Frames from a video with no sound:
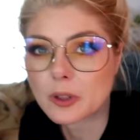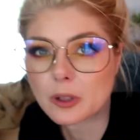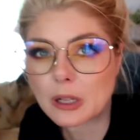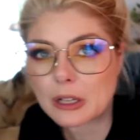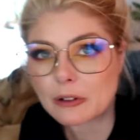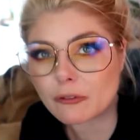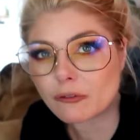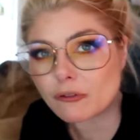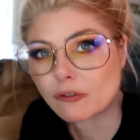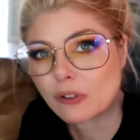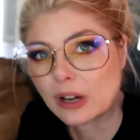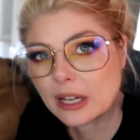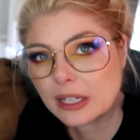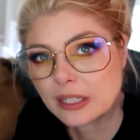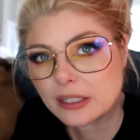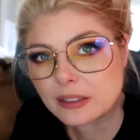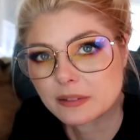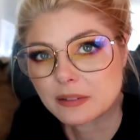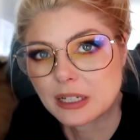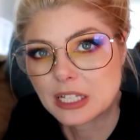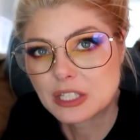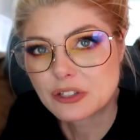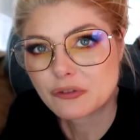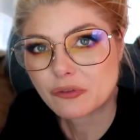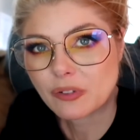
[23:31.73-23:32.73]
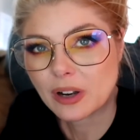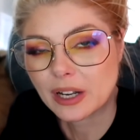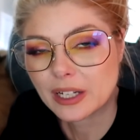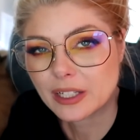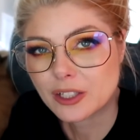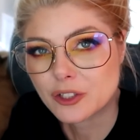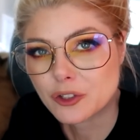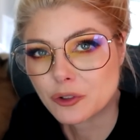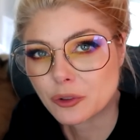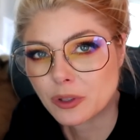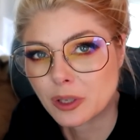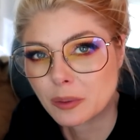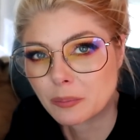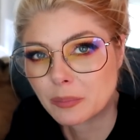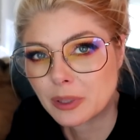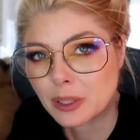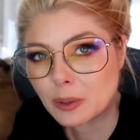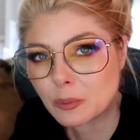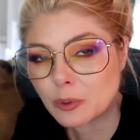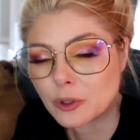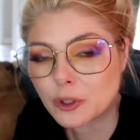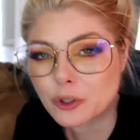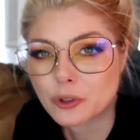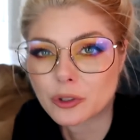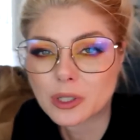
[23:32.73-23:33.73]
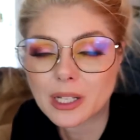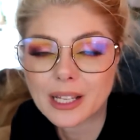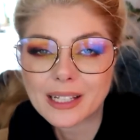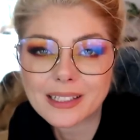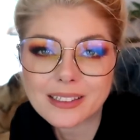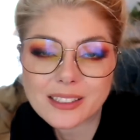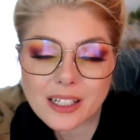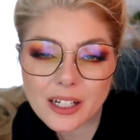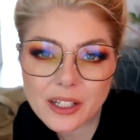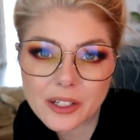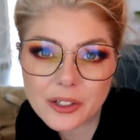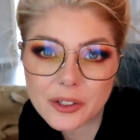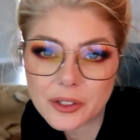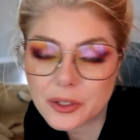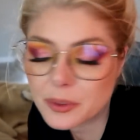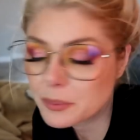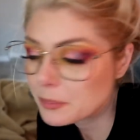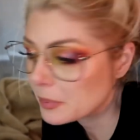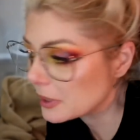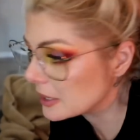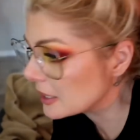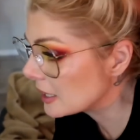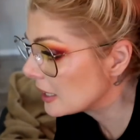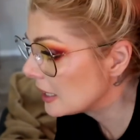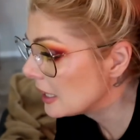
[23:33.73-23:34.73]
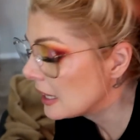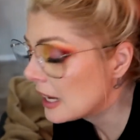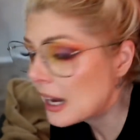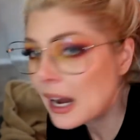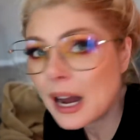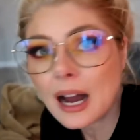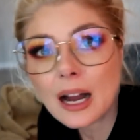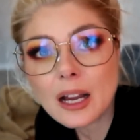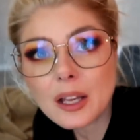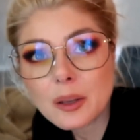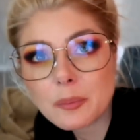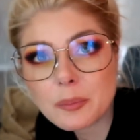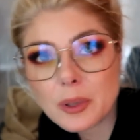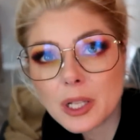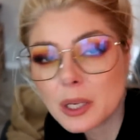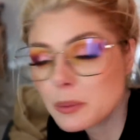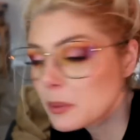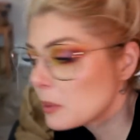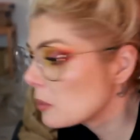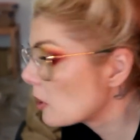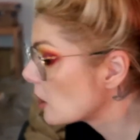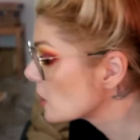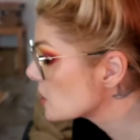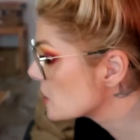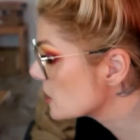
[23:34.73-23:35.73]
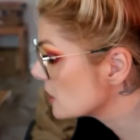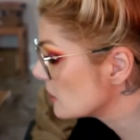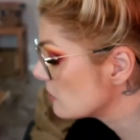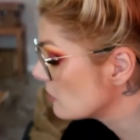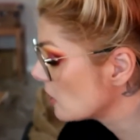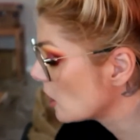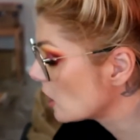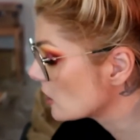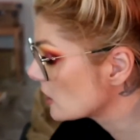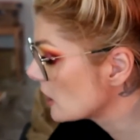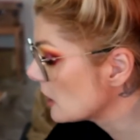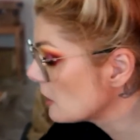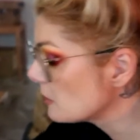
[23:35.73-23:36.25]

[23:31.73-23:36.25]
Like fine as you can be when you're like tired. But I am gonna be watching the vlog